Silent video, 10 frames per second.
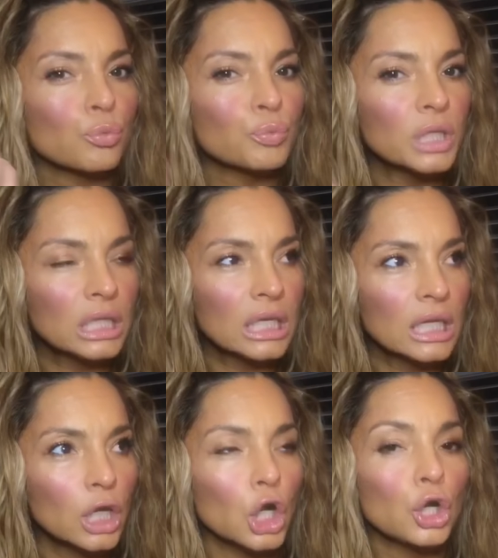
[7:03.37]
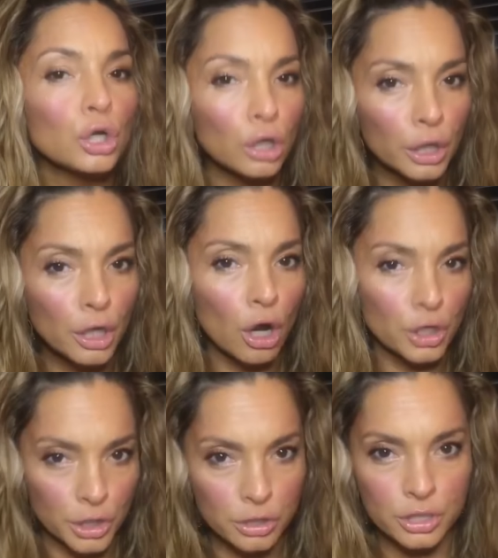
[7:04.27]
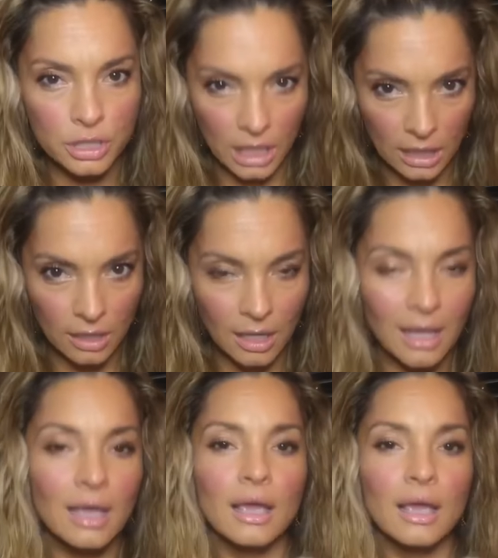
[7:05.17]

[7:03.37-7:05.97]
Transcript: really good on your skin.